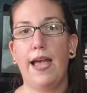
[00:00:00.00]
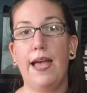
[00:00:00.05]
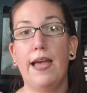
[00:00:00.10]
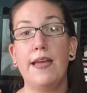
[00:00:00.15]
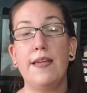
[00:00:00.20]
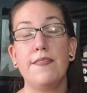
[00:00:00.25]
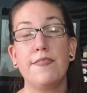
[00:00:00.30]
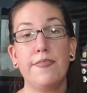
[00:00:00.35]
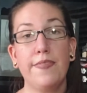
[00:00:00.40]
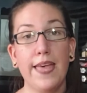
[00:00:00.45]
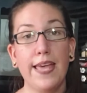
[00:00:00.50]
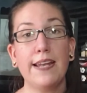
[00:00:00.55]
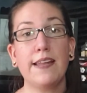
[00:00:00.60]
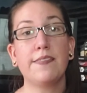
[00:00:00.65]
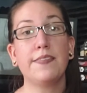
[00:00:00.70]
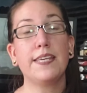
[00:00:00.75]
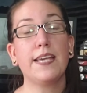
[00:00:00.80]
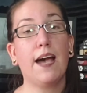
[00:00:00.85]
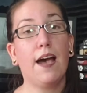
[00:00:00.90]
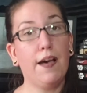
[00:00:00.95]
And then on
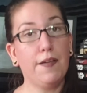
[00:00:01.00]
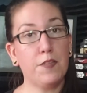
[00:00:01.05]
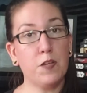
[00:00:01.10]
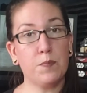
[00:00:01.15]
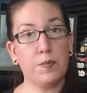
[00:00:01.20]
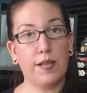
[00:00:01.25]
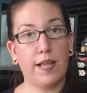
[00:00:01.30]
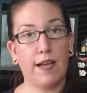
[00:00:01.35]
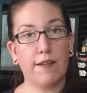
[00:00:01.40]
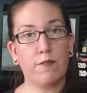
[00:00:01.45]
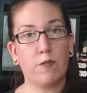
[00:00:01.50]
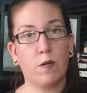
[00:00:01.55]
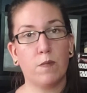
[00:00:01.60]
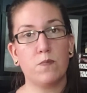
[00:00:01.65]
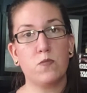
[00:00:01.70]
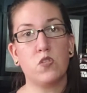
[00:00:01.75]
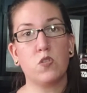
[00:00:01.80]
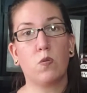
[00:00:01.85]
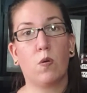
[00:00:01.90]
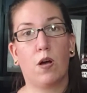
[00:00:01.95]
the other
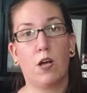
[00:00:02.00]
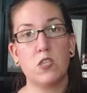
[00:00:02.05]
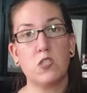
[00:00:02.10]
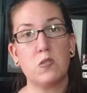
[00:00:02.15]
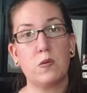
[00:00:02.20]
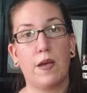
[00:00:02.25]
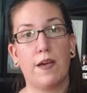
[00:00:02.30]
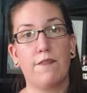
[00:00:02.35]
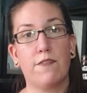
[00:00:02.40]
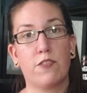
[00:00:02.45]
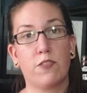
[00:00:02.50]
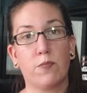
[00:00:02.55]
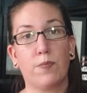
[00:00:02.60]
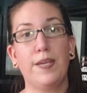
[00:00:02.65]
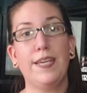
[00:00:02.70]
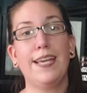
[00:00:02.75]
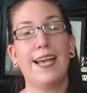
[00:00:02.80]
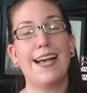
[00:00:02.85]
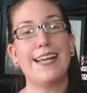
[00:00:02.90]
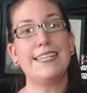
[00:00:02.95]
platforms, you also have
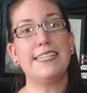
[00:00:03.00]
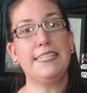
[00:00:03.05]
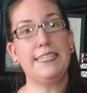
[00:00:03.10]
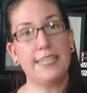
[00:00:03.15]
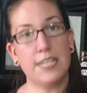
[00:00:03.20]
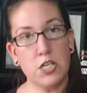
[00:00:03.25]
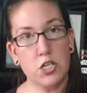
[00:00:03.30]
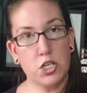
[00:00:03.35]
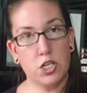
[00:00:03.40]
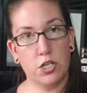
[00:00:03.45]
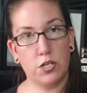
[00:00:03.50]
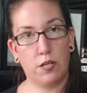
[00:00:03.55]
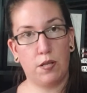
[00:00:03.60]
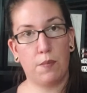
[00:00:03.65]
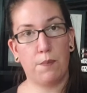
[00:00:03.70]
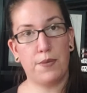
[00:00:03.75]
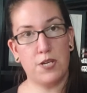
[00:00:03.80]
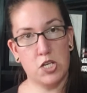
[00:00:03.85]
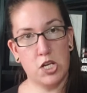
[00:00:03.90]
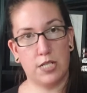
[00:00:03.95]
3 additional
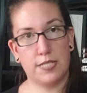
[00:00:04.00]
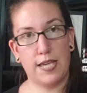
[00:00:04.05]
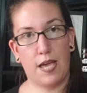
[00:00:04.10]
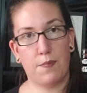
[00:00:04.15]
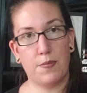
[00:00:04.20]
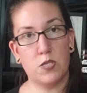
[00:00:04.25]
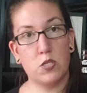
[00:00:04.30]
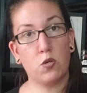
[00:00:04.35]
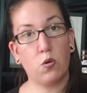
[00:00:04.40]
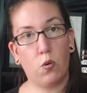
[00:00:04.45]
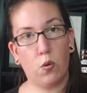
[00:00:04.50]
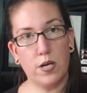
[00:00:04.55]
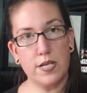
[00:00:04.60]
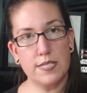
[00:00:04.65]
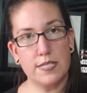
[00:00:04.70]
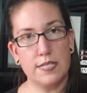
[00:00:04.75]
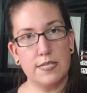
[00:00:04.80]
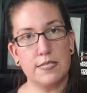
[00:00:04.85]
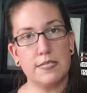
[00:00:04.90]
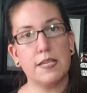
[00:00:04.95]
Michel Thomas
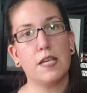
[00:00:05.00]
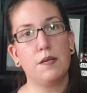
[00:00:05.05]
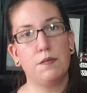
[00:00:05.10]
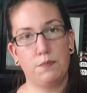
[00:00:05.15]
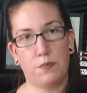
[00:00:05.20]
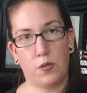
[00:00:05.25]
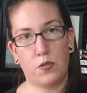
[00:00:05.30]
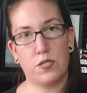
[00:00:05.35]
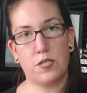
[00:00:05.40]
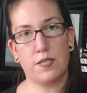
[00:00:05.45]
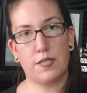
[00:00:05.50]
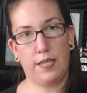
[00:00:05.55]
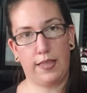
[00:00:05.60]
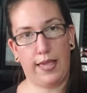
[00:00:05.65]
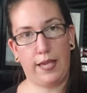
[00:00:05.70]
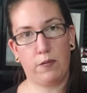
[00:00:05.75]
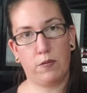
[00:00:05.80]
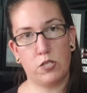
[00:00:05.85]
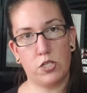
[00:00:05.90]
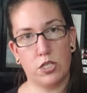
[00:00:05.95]
courses in most of the
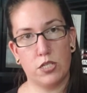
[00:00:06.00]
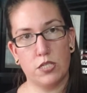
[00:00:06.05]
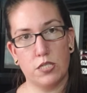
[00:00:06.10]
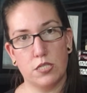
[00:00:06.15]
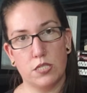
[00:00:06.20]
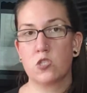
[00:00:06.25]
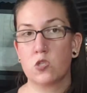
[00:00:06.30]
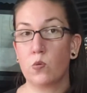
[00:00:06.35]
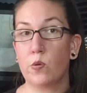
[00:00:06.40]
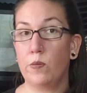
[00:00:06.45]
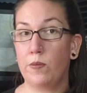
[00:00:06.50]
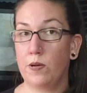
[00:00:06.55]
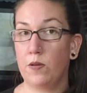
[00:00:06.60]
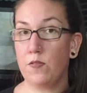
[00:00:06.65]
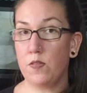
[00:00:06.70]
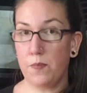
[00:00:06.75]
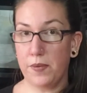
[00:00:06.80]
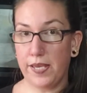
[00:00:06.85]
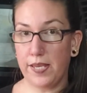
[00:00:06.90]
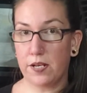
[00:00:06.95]
languages. So we went
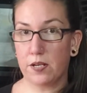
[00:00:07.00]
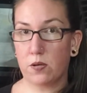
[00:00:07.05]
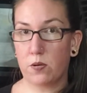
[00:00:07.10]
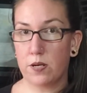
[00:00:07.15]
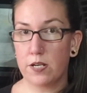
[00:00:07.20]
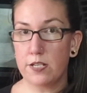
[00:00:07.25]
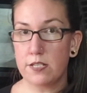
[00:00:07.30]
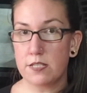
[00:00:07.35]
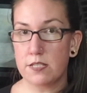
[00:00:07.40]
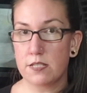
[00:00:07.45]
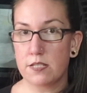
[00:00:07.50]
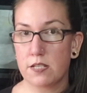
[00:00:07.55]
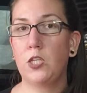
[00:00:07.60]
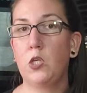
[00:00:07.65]
over the beginner course.